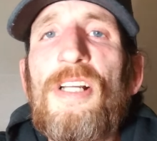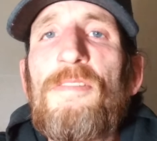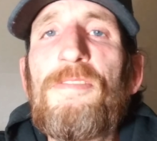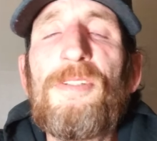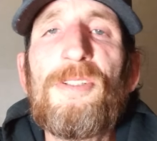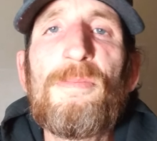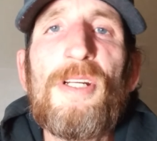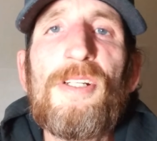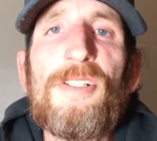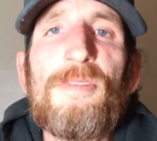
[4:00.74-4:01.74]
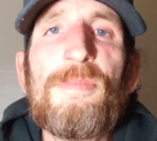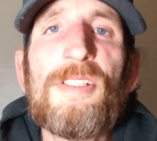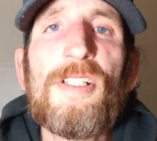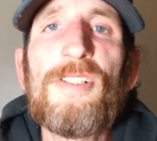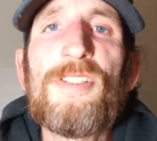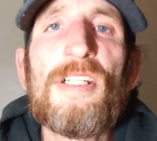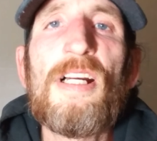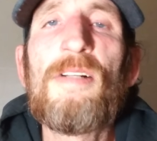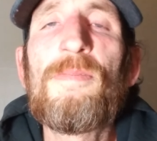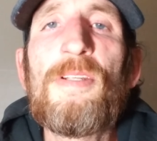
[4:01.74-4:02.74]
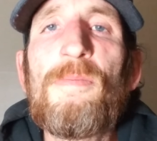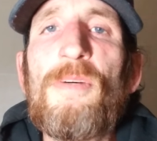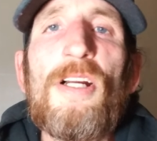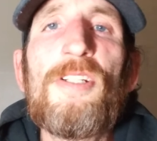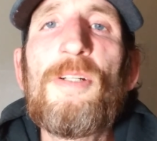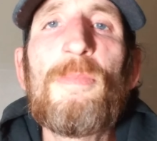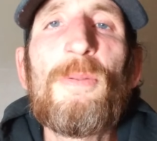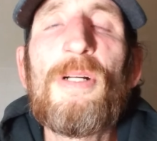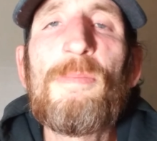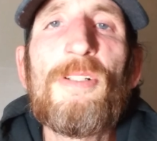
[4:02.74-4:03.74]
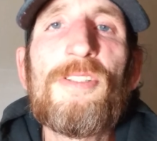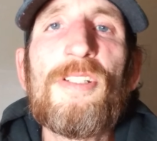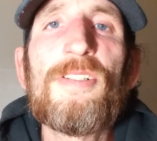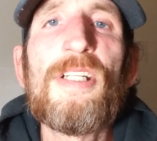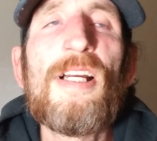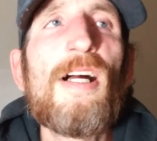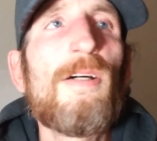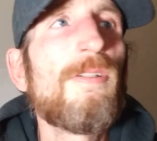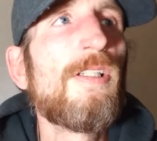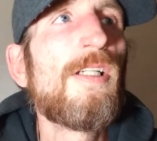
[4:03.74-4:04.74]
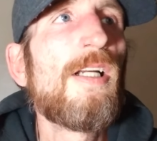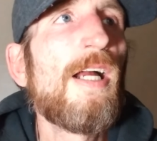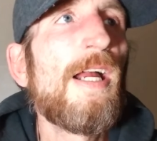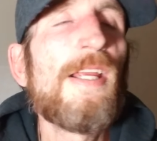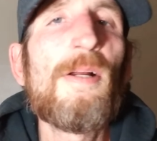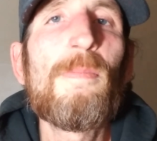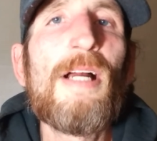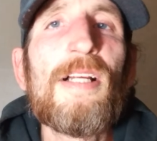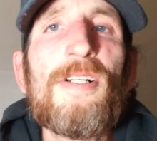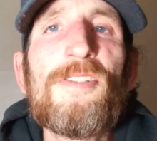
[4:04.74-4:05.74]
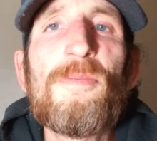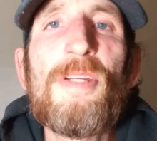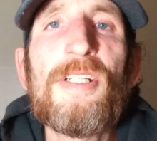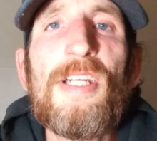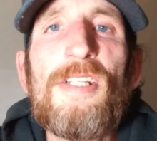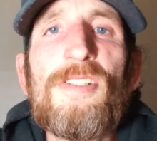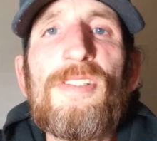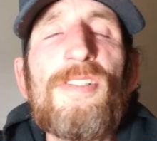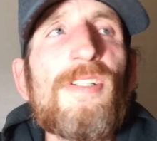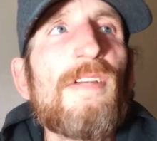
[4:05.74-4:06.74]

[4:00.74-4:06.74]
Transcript: I'm feeling better because they brought up my white blood cell count, and I'm back on some medication.